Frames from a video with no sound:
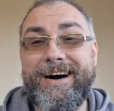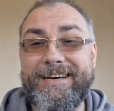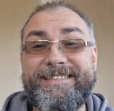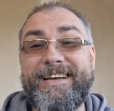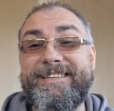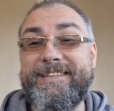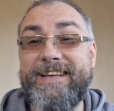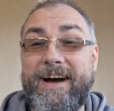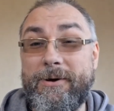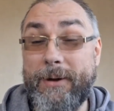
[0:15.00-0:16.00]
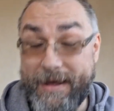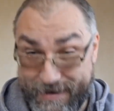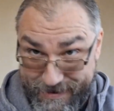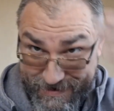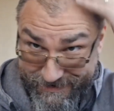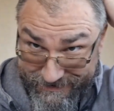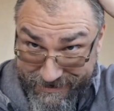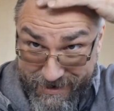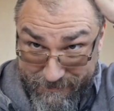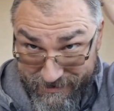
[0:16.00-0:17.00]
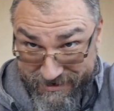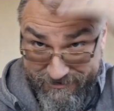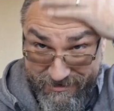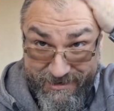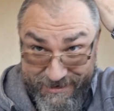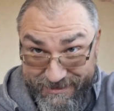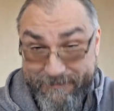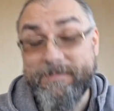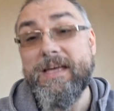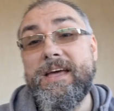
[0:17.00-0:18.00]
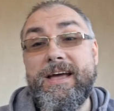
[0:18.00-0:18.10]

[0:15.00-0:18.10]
sanded down and I'm covered in it.